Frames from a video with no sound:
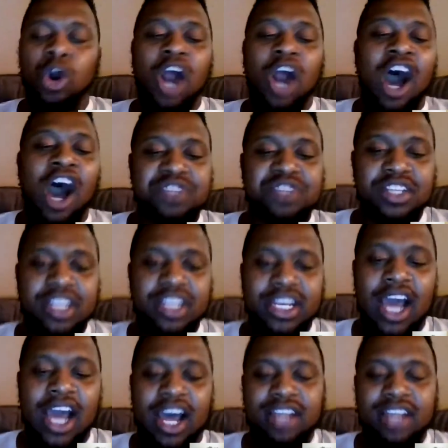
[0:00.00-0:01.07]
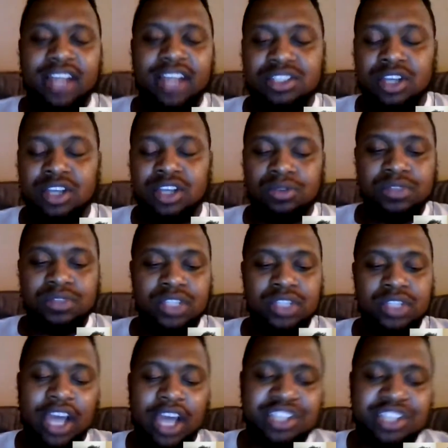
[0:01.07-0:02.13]
often than not. So no,
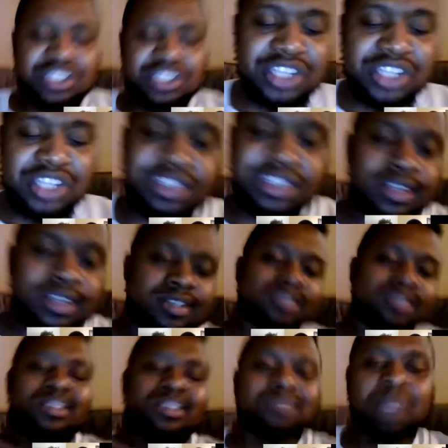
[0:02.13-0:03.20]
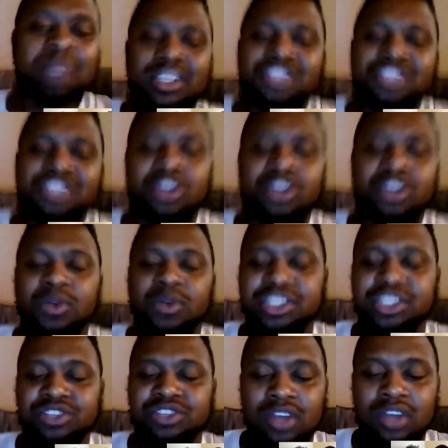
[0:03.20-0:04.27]
it's been a
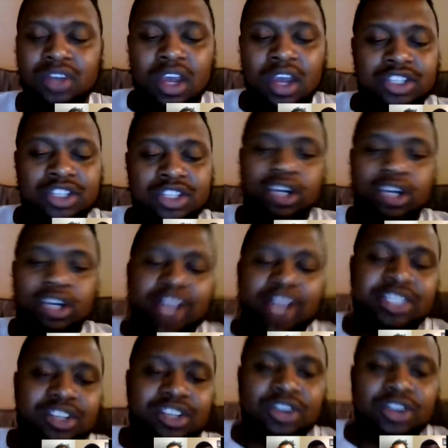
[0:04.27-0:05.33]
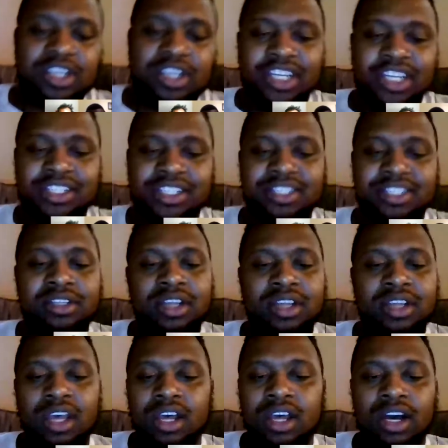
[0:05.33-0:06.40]
generational conditioning.
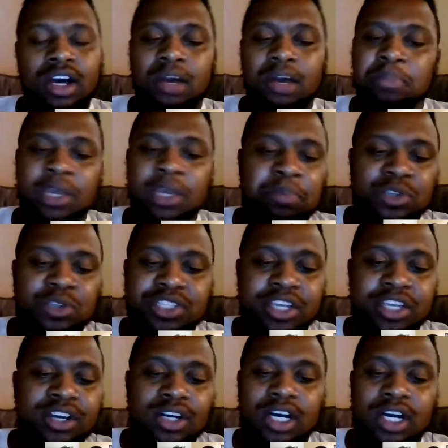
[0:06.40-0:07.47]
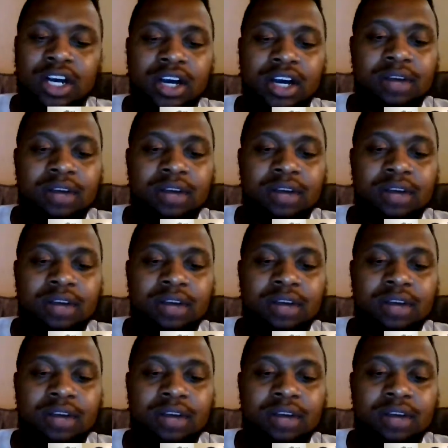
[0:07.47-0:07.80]
People still